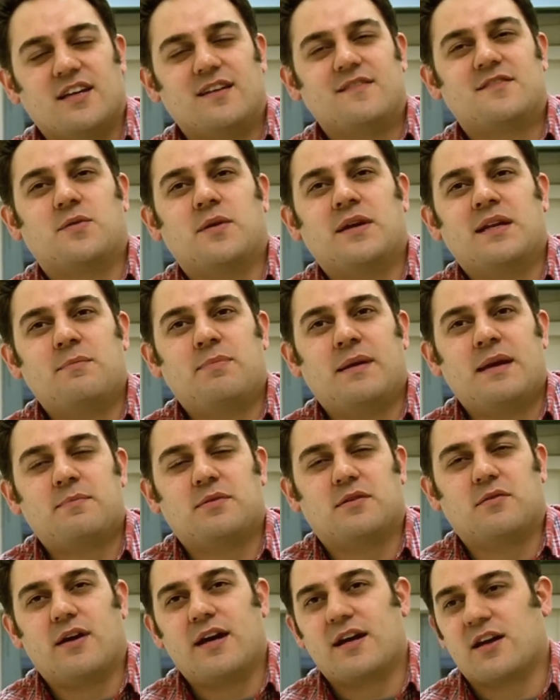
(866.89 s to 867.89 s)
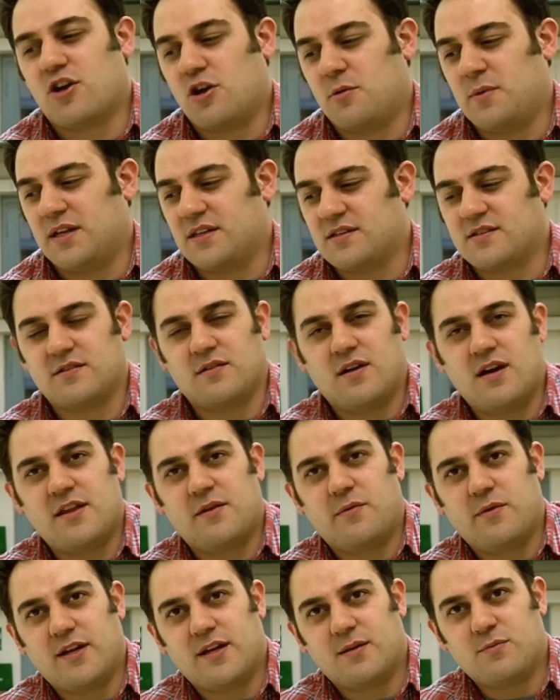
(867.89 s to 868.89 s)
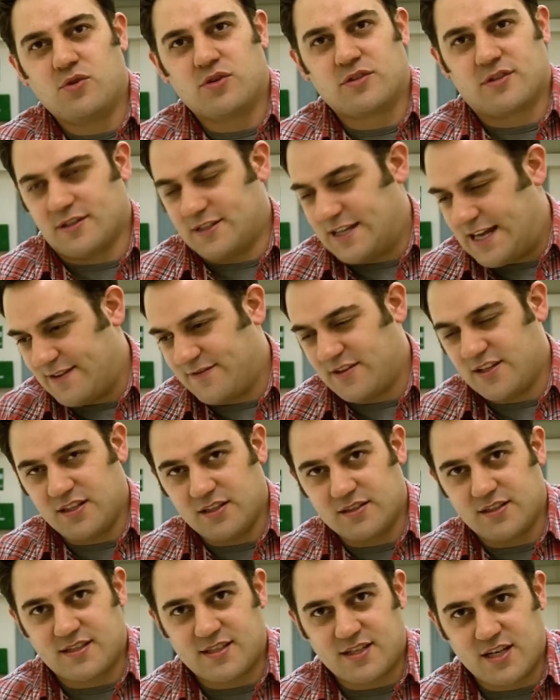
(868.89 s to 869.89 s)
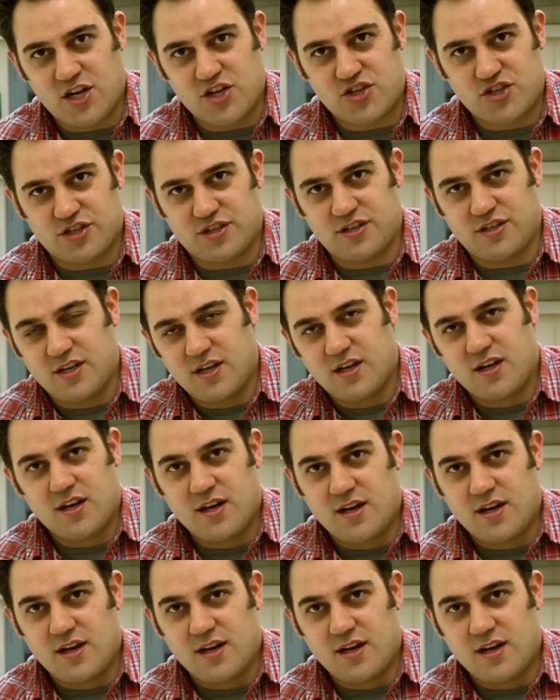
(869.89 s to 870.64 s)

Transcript: if 20 people write a comment, so are they really immortal, and have a little discussion